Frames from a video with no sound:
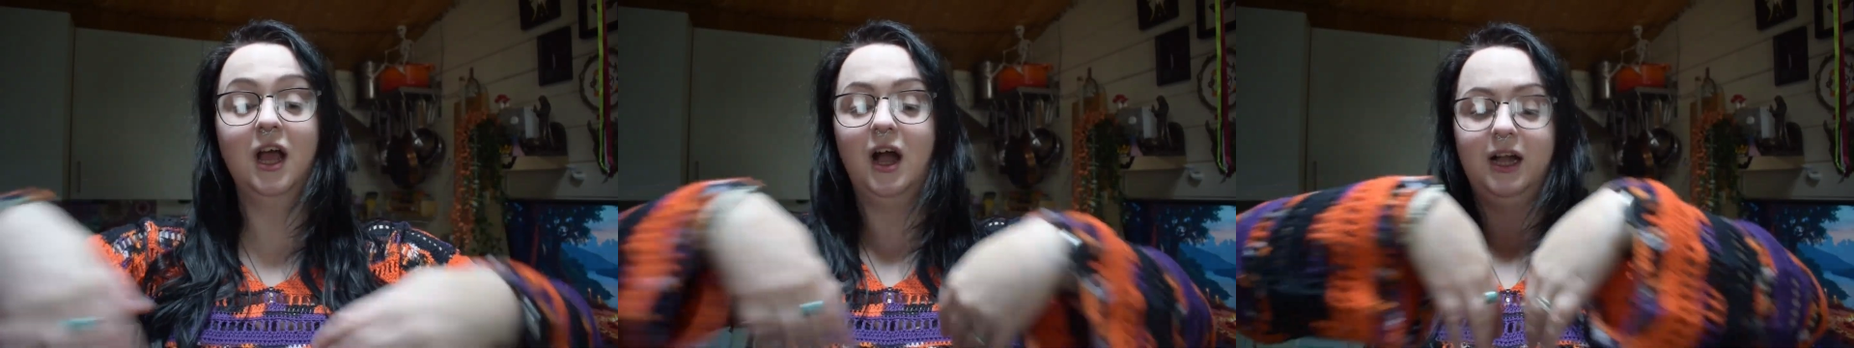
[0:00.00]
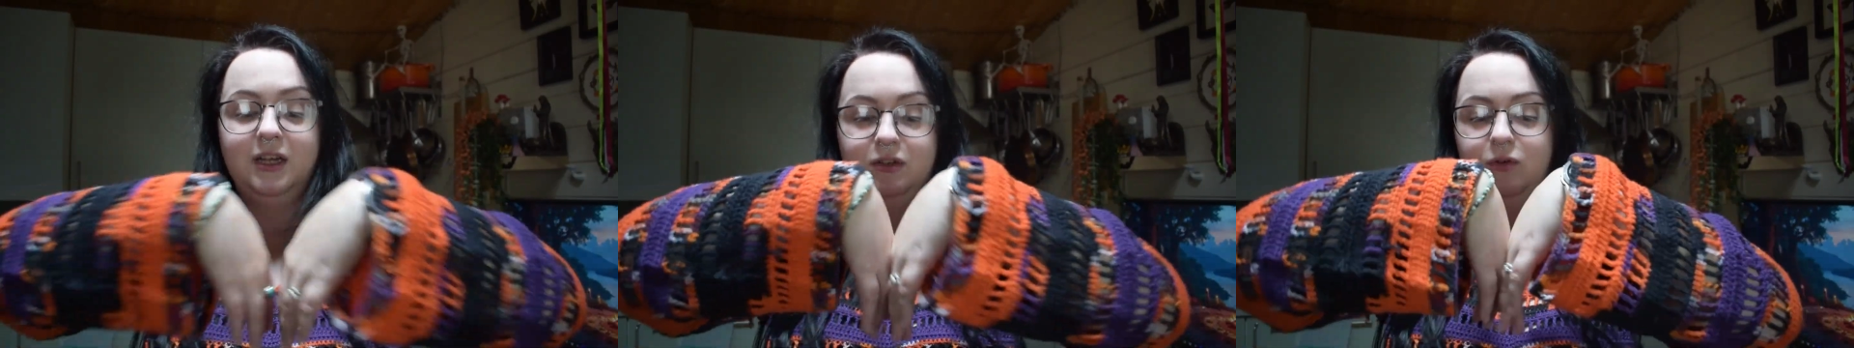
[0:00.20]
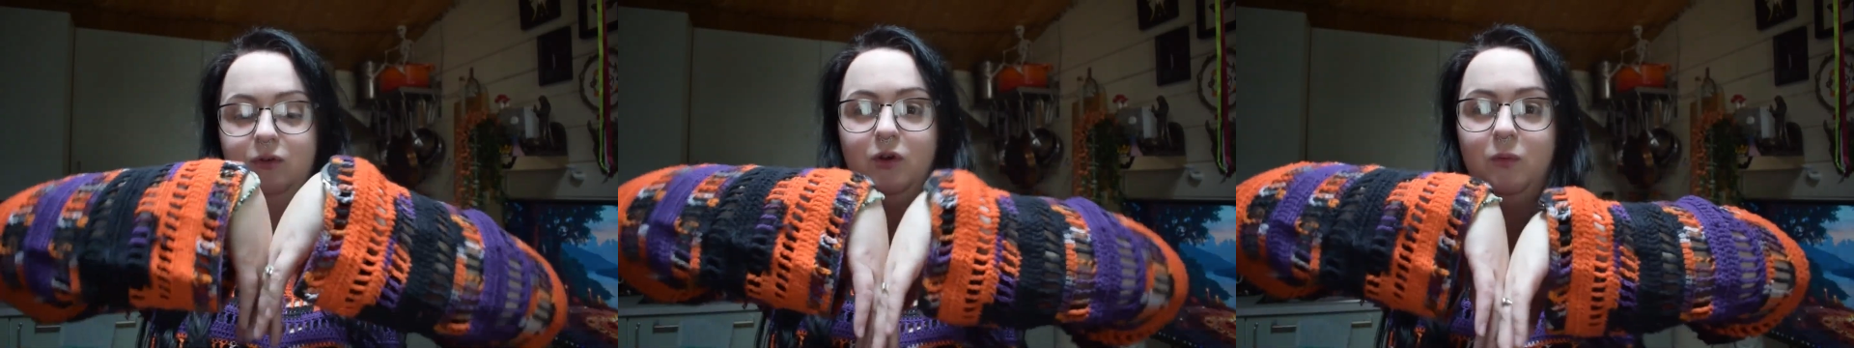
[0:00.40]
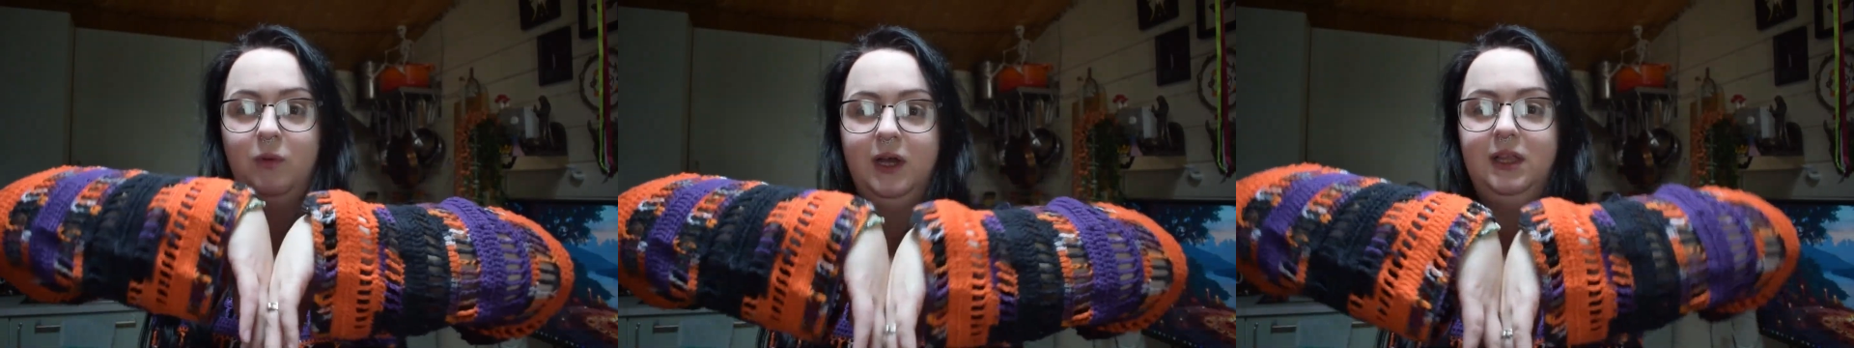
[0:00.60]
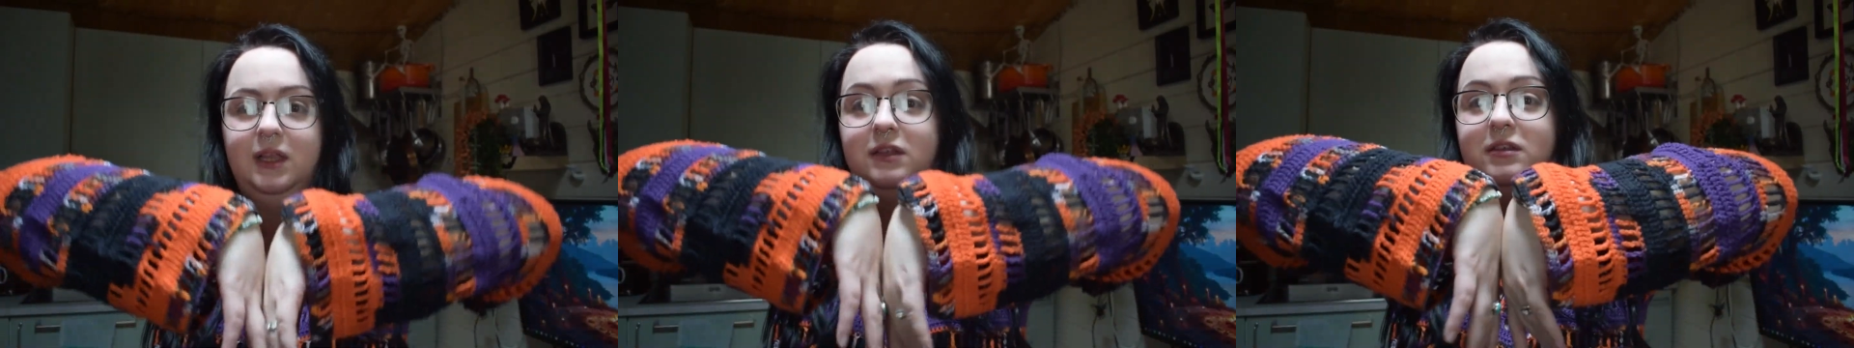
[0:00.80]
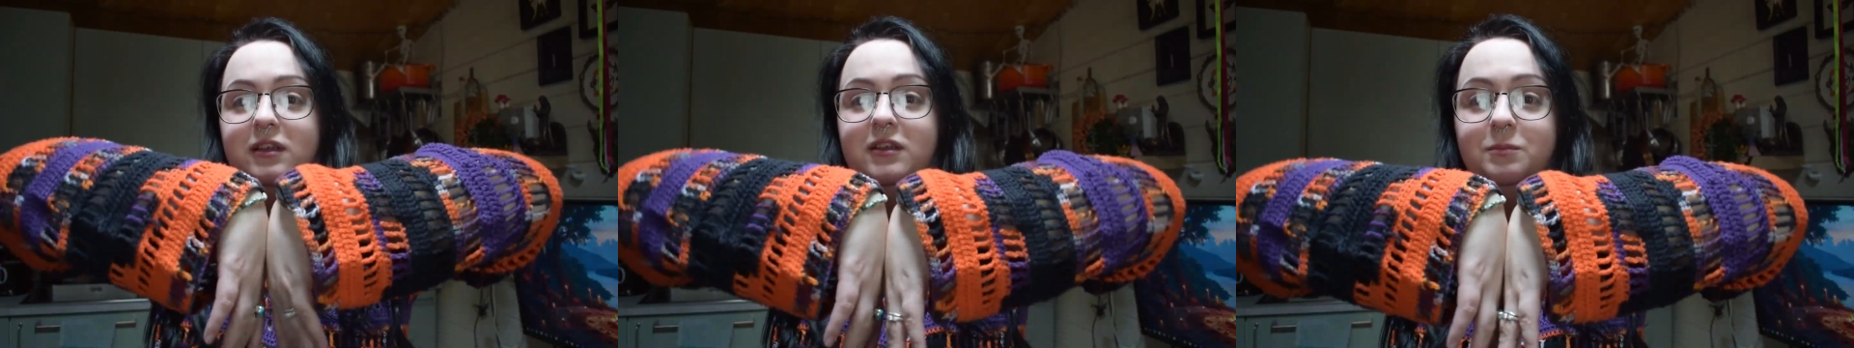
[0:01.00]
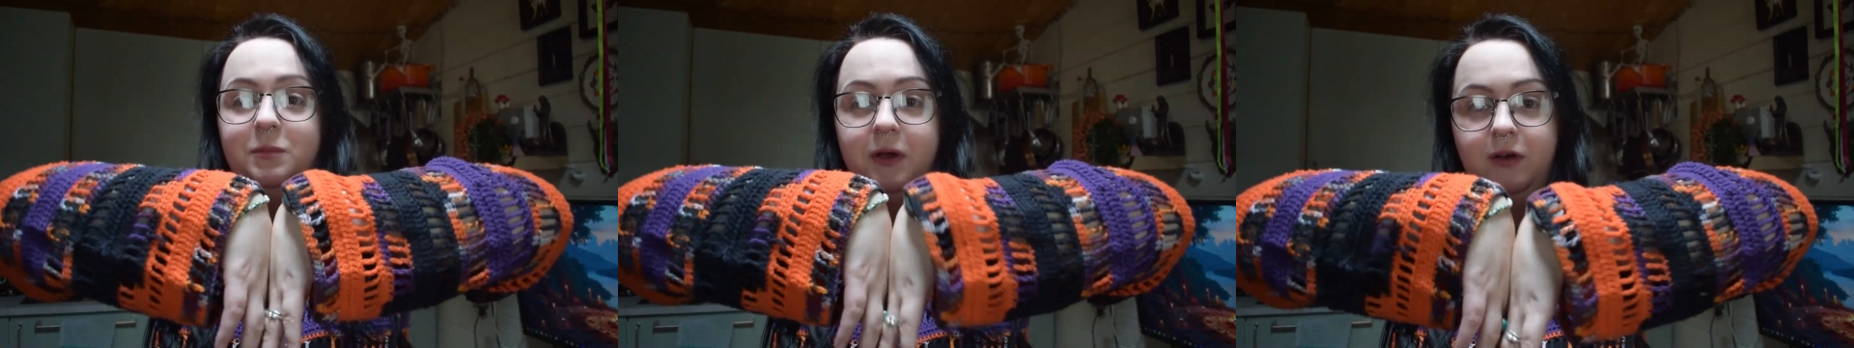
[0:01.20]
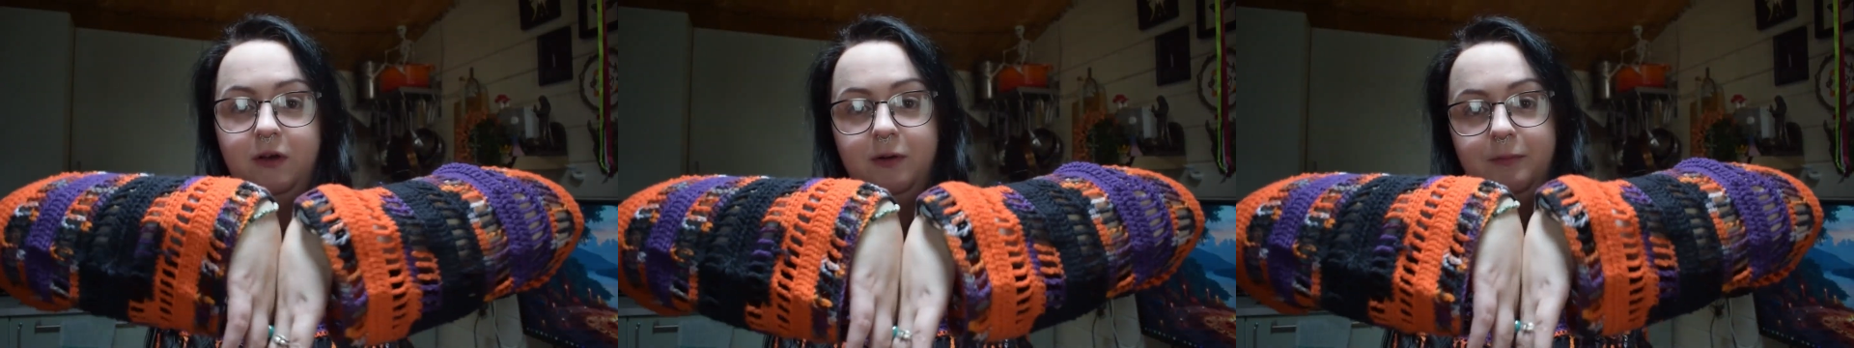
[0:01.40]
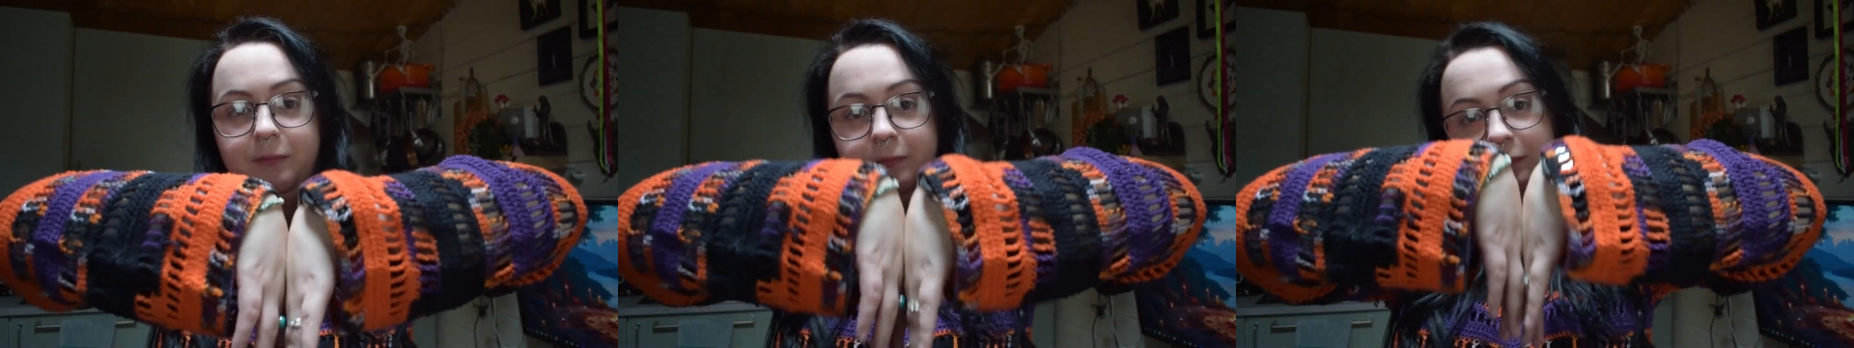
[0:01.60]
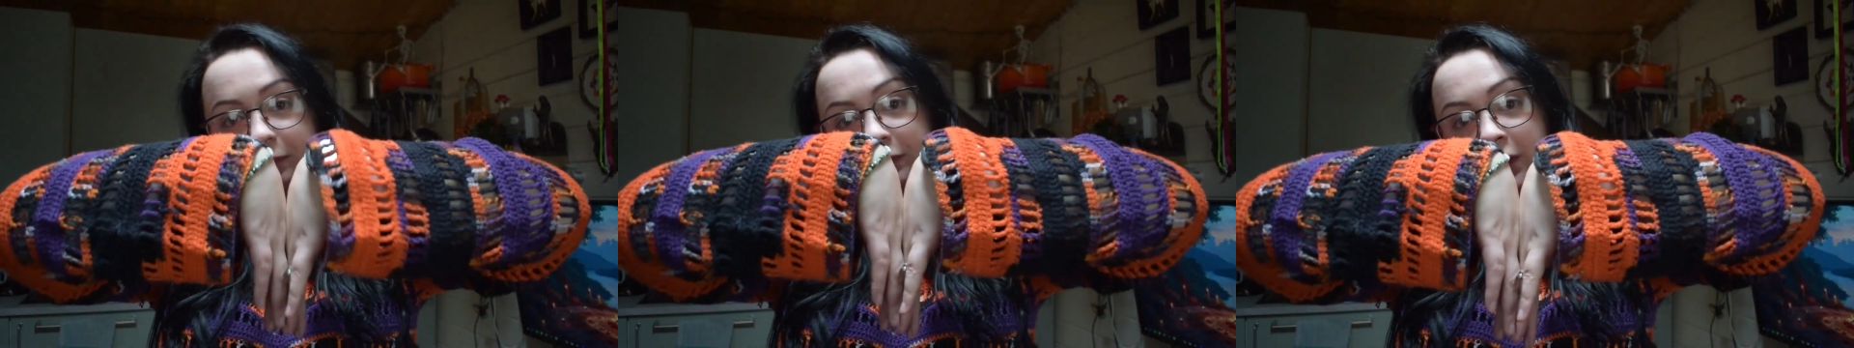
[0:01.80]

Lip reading: I don't know why this has become